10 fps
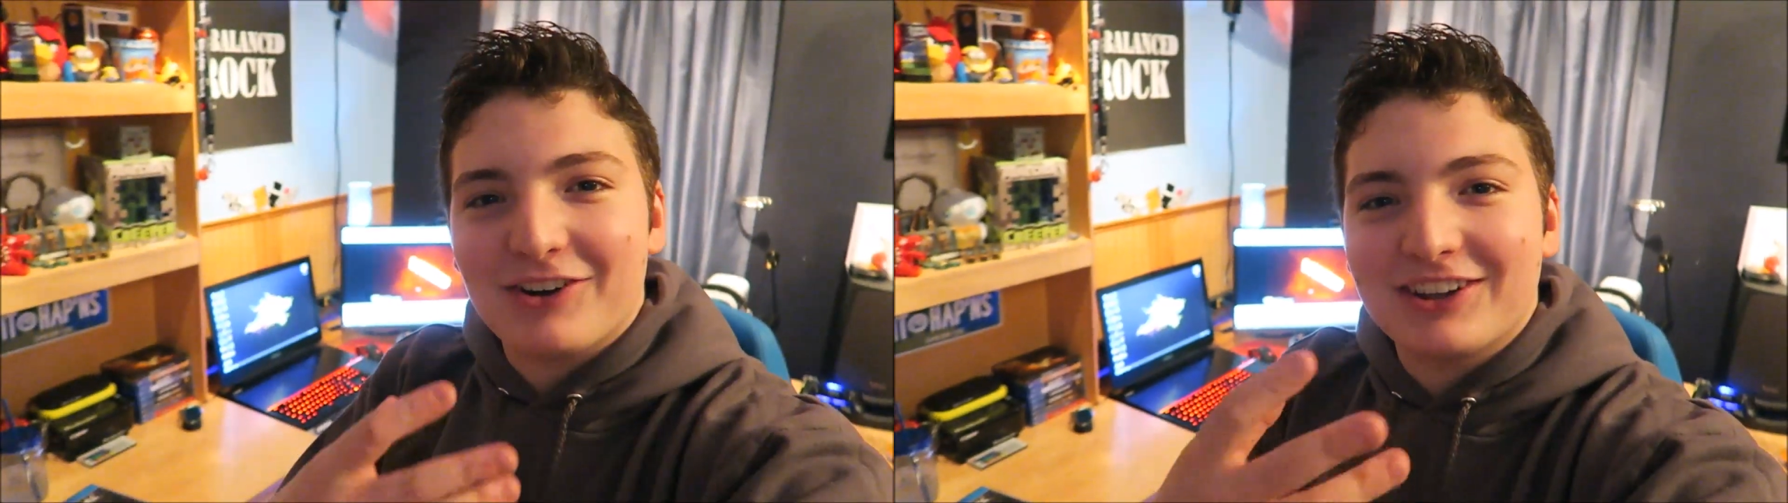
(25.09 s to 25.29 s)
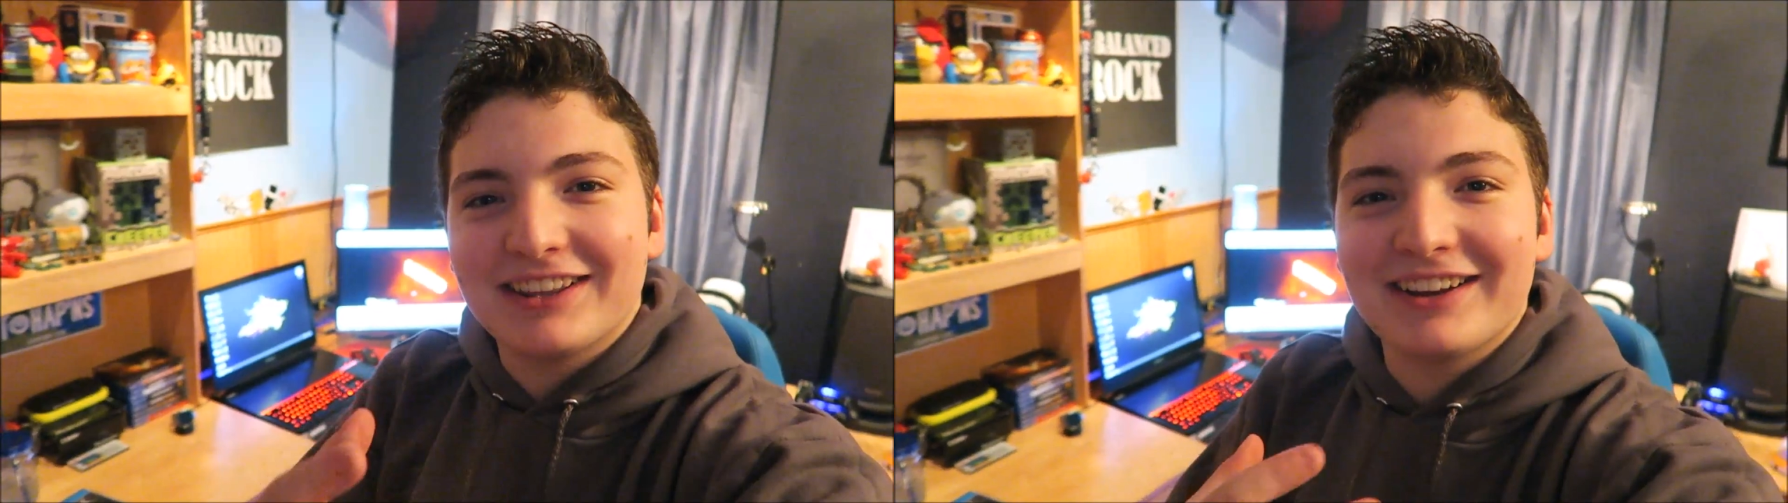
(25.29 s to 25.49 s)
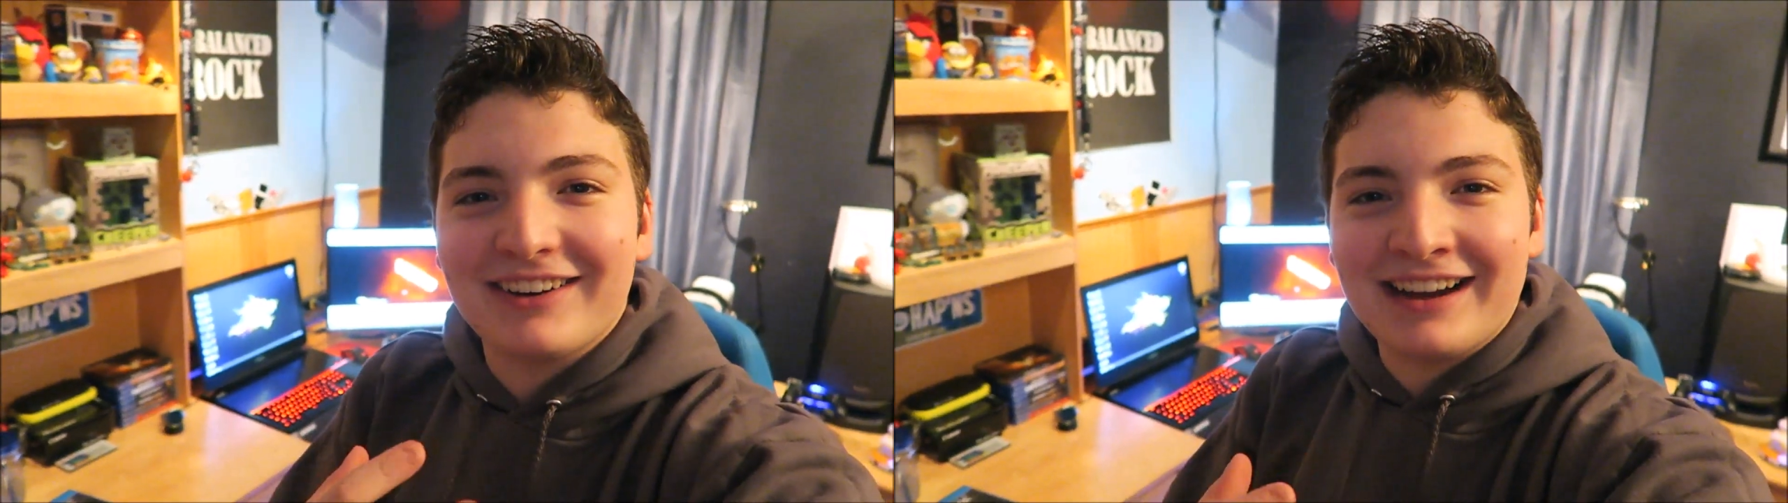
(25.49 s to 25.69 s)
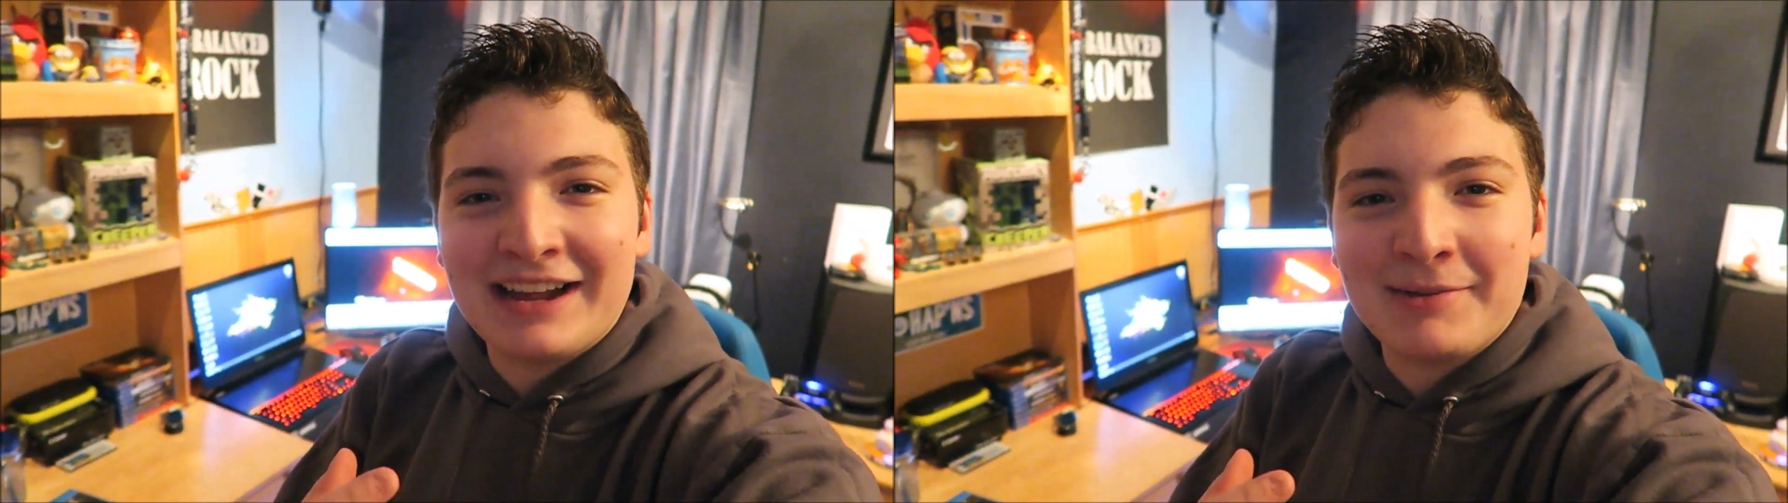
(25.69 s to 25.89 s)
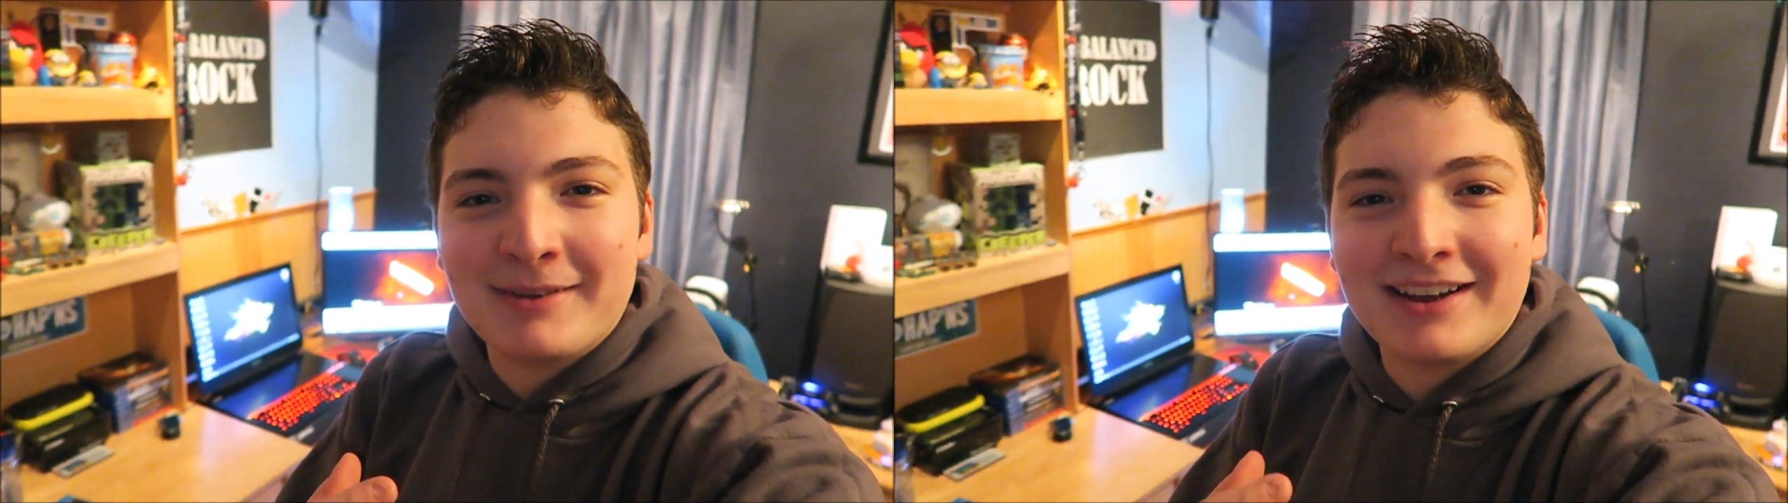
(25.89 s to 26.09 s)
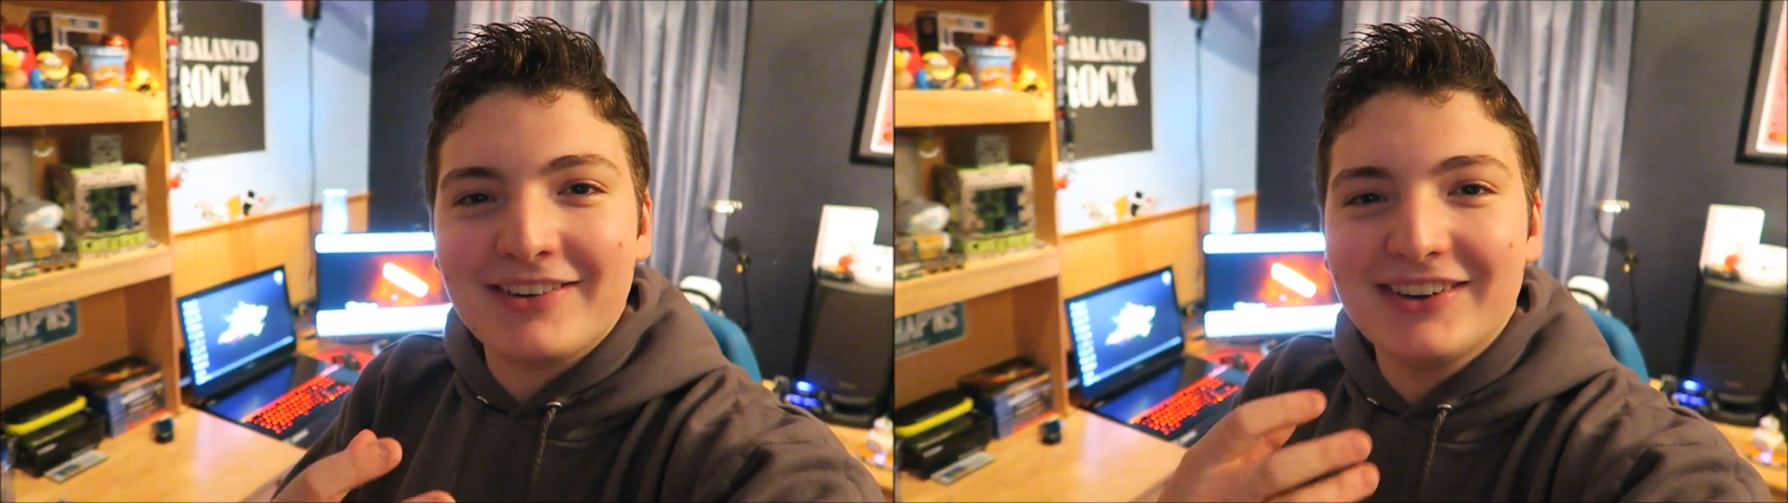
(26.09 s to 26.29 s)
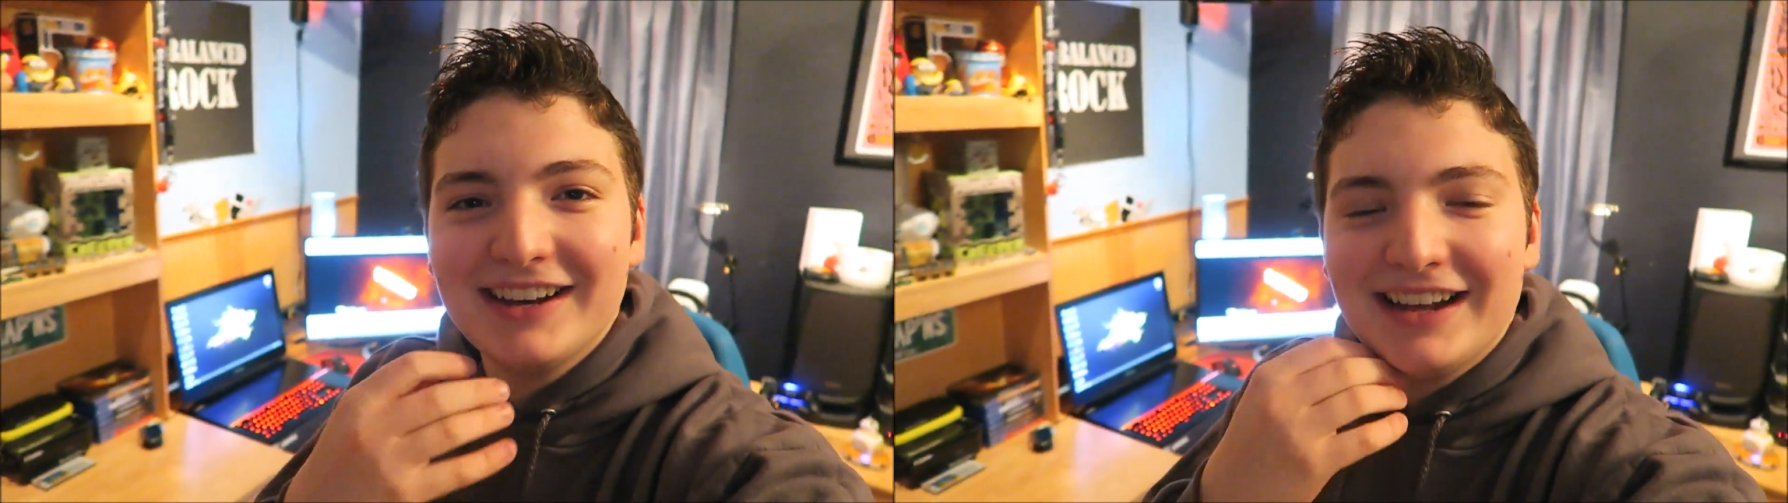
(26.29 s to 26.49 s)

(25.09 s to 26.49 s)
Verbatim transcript: clear I am now,